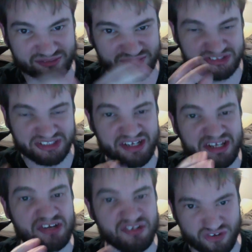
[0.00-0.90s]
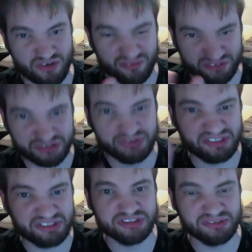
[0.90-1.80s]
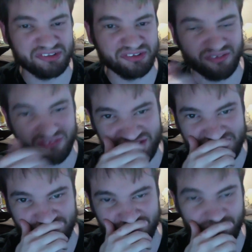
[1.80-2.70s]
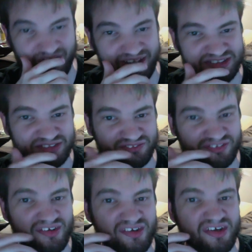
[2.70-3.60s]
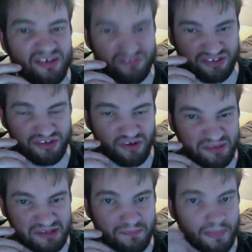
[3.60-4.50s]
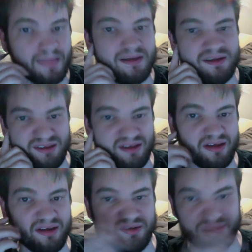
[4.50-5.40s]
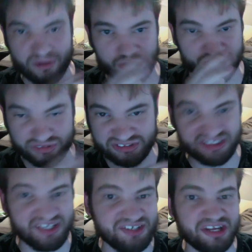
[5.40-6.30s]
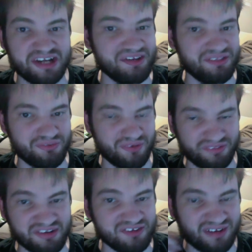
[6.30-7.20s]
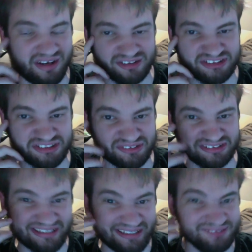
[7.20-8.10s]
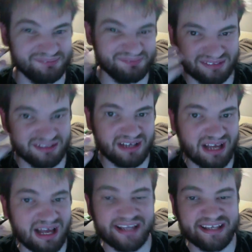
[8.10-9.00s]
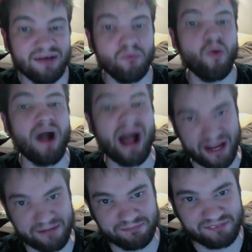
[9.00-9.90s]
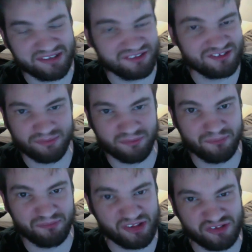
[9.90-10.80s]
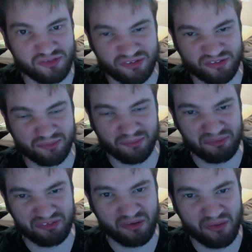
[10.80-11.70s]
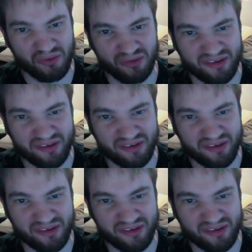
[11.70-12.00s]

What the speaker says: Jonin, all these different ranks of Shinobi. Naruto stayed Genin throughout the entire series, and I get why. It's supposed to promote the whole